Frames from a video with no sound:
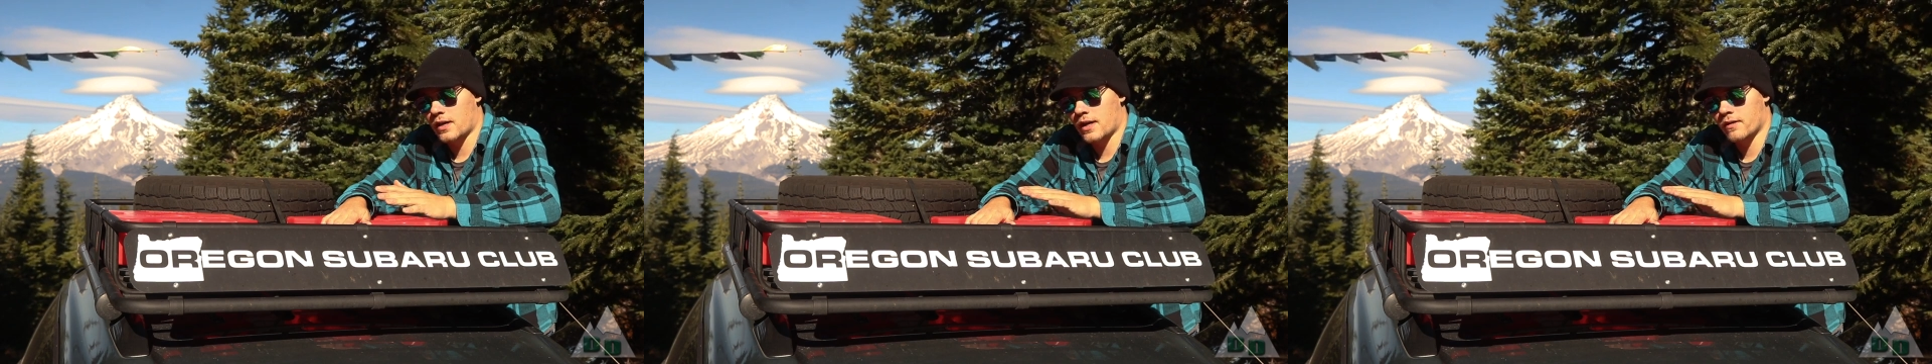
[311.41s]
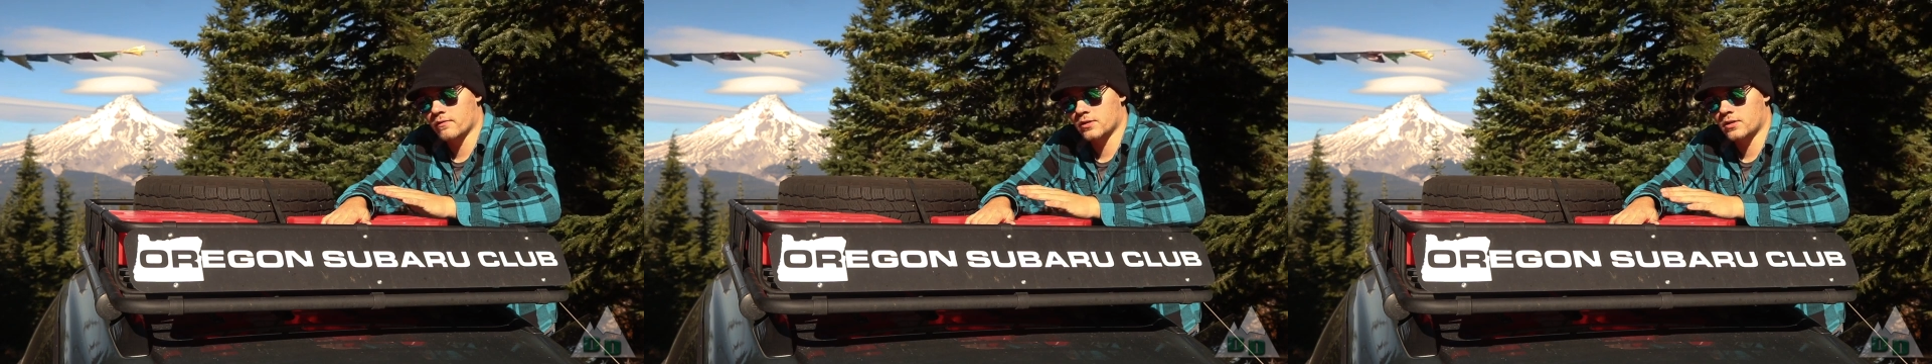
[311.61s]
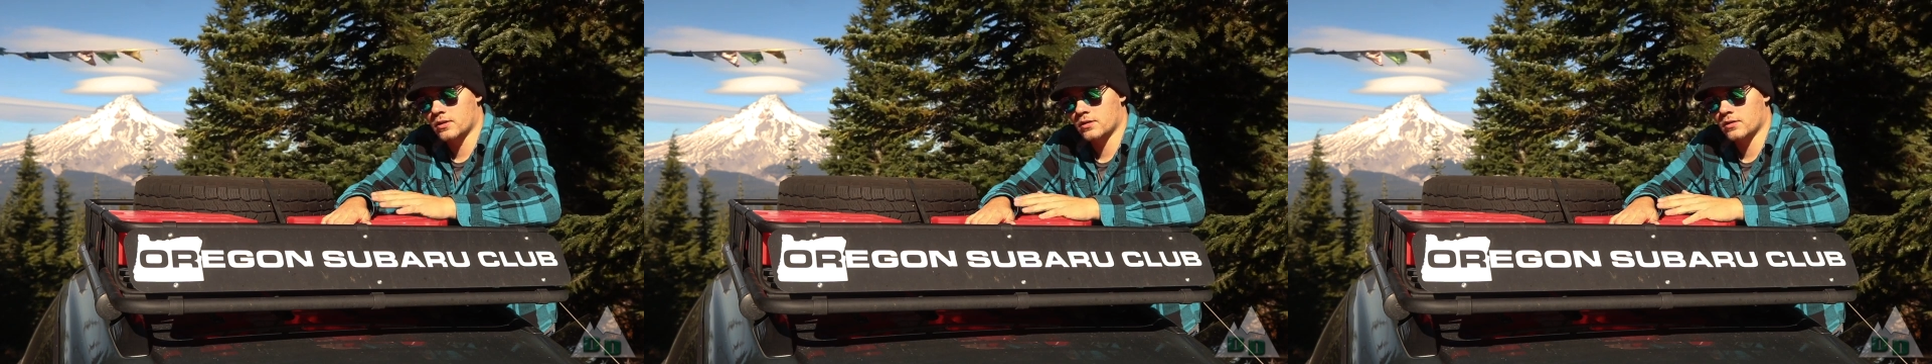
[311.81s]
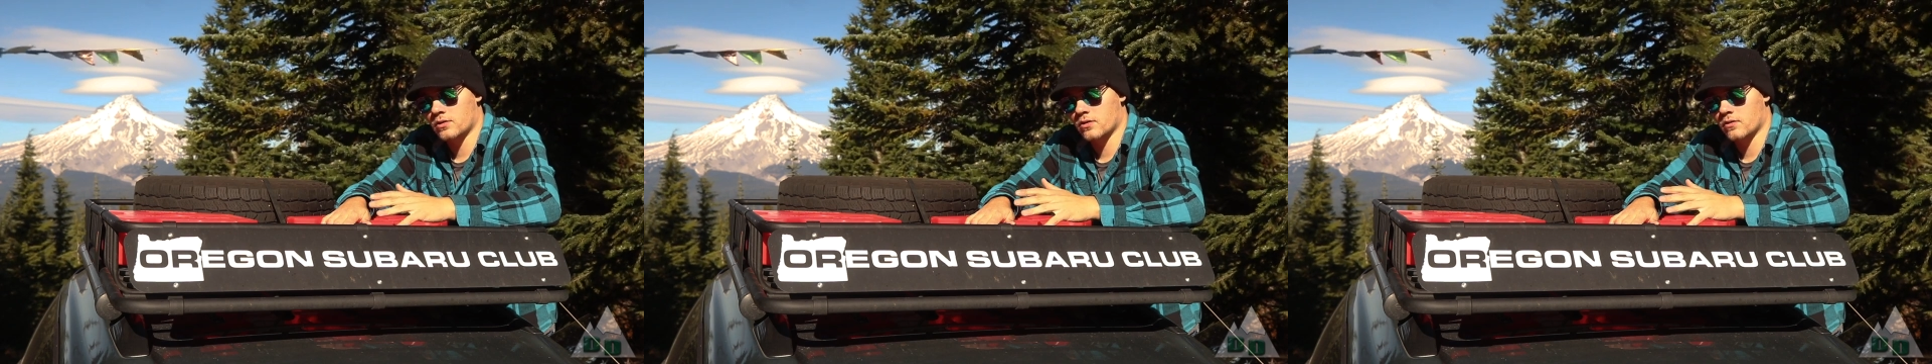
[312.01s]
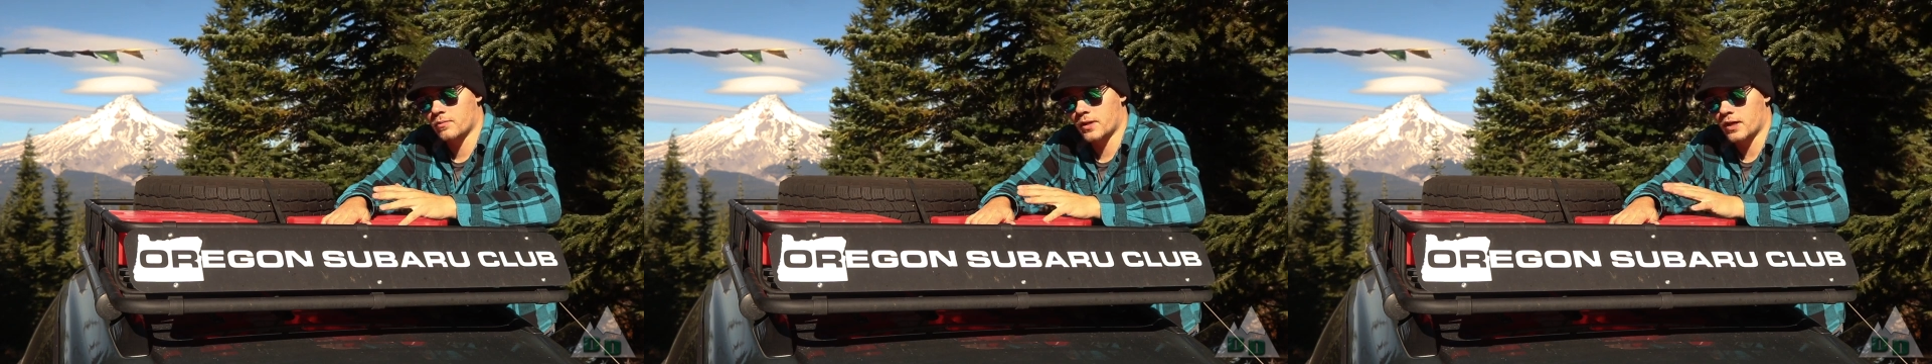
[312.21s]
averaging
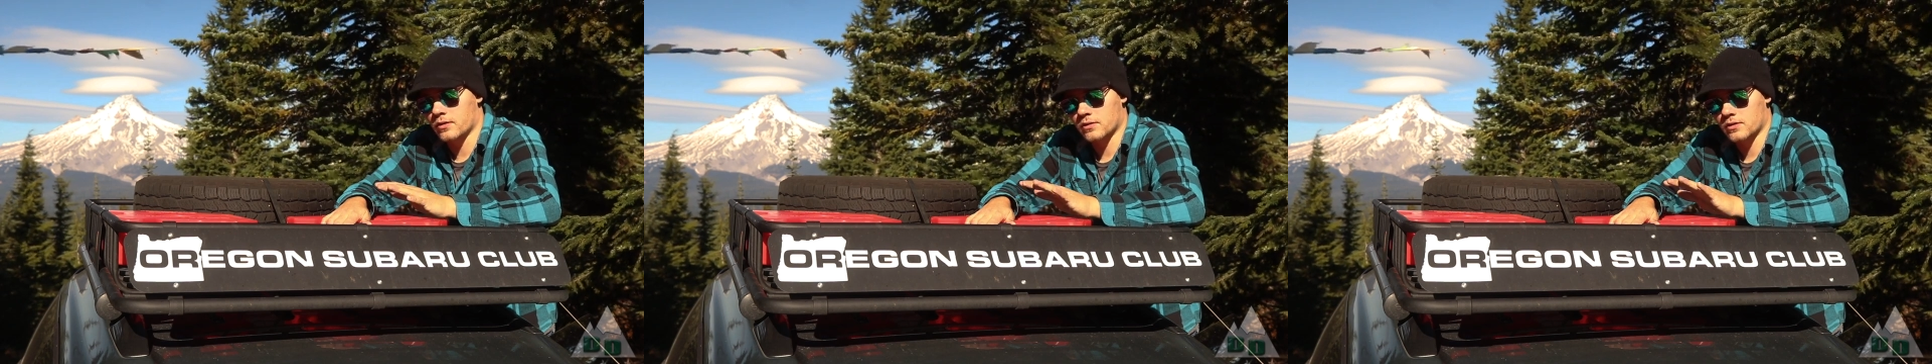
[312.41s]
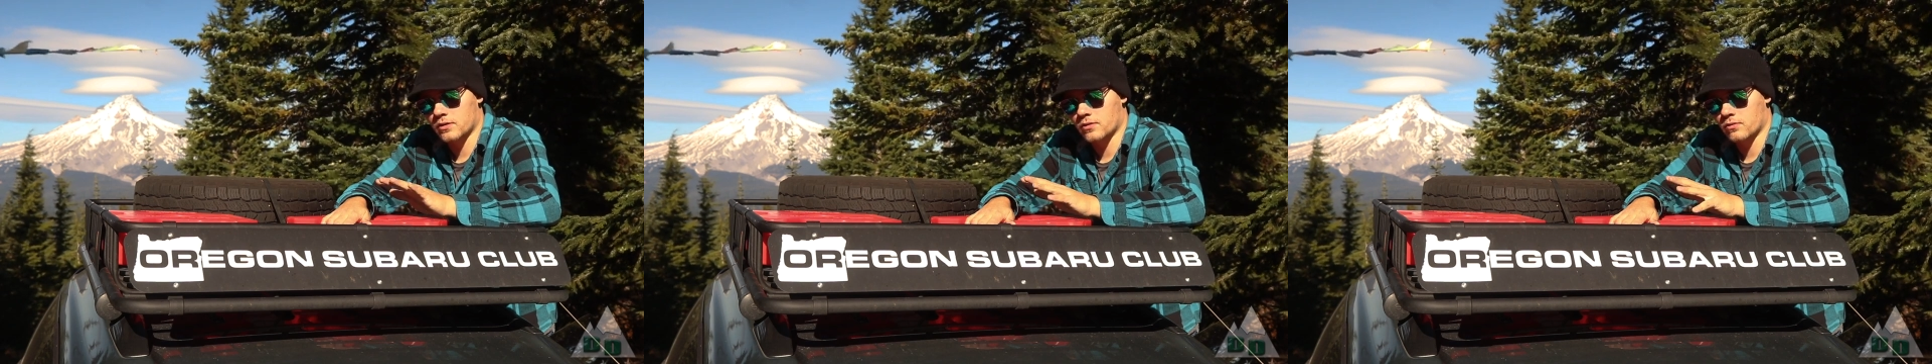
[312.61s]
to about